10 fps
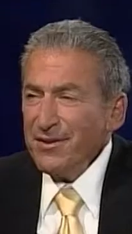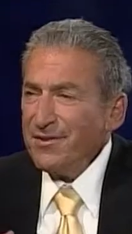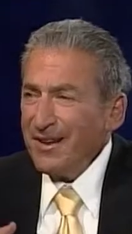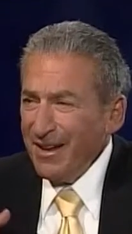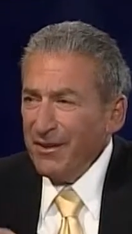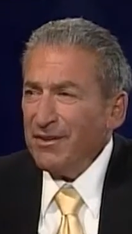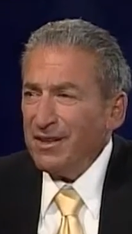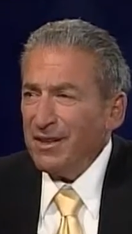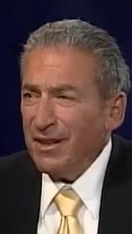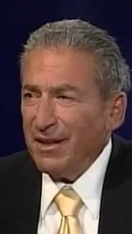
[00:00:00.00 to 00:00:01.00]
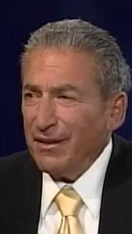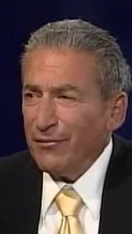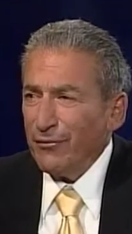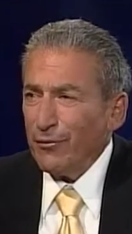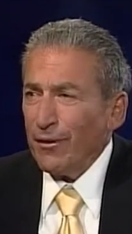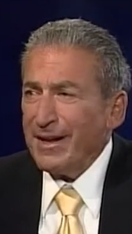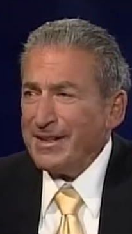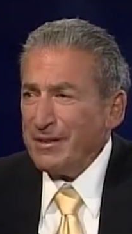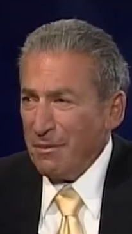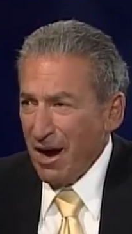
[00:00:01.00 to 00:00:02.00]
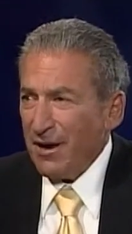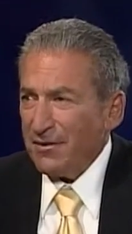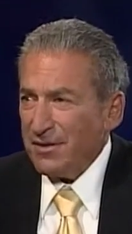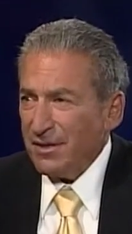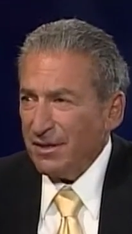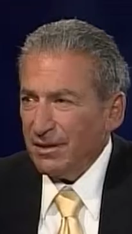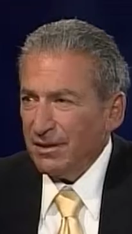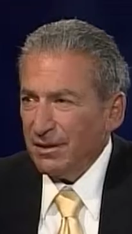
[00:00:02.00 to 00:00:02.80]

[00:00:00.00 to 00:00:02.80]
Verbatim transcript: this is a healthy thing for a democracy.